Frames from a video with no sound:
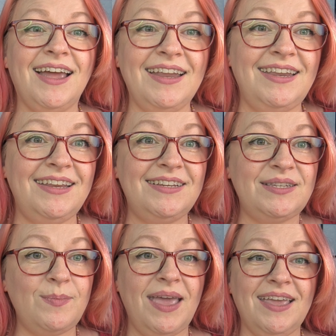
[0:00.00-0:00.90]
I needed
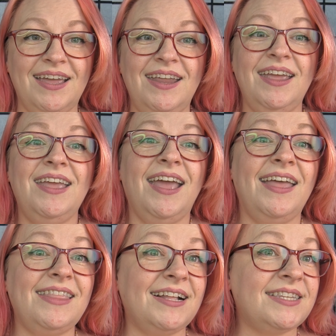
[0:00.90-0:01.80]
to make it,
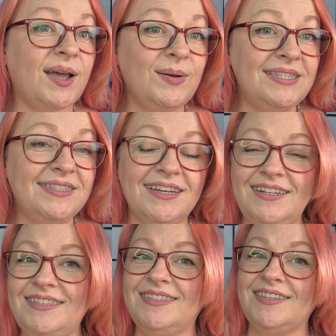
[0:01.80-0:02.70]
and that's how it
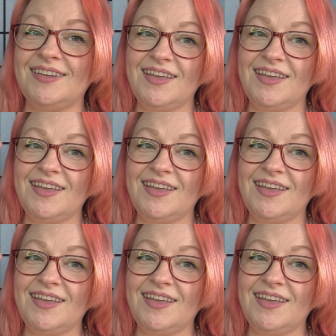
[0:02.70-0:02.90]
sits.